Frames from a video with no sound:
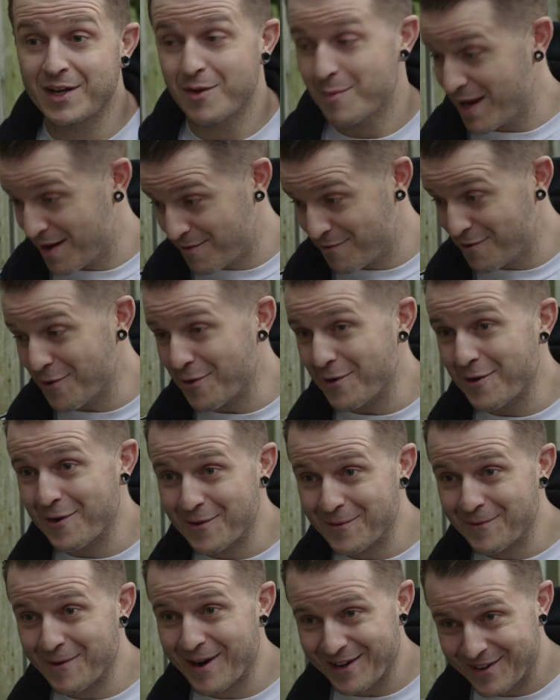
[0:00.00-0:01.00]
I go, man, have you heard our
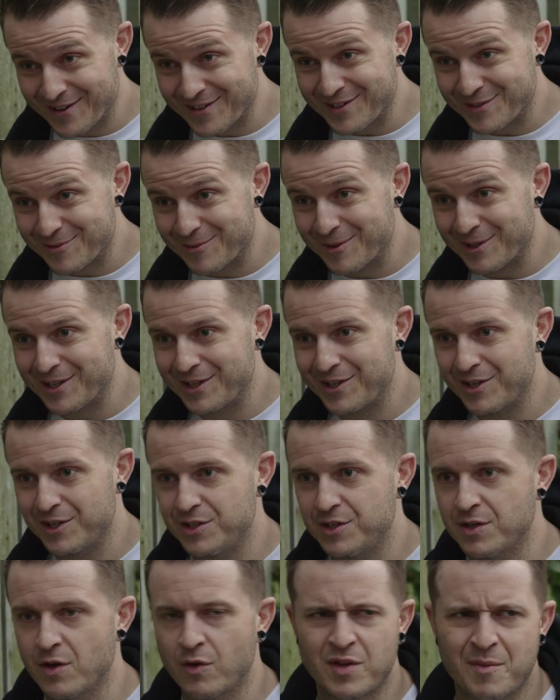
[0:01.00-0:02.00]
new record? It's really
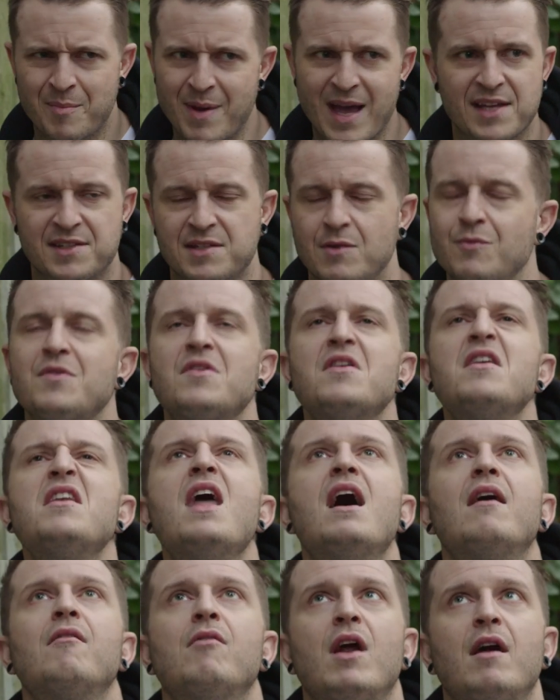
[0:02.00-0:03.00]
good. You know, in the past, I would
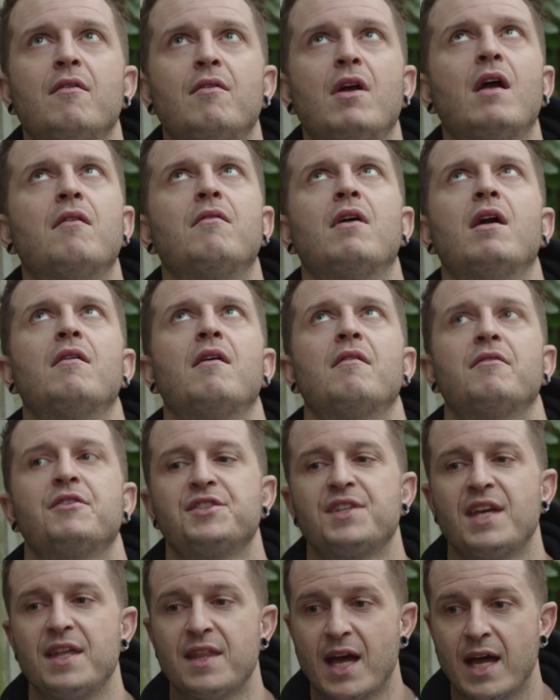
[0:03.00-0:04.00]
never, ever, ever, ever, ever
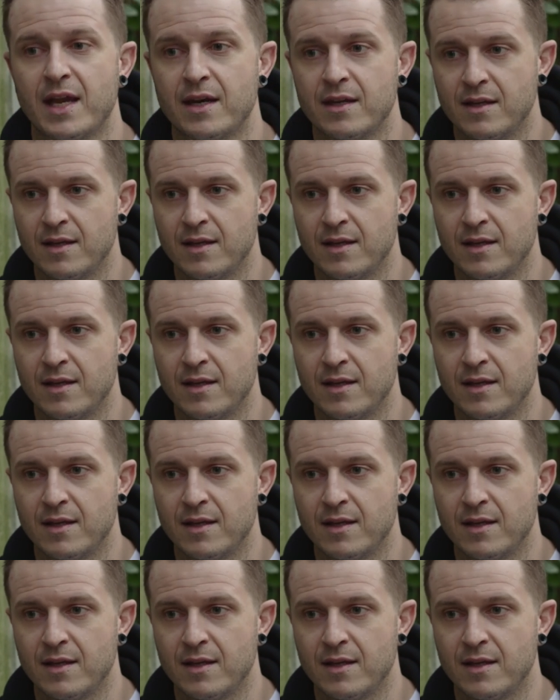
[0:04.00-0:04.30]
say that.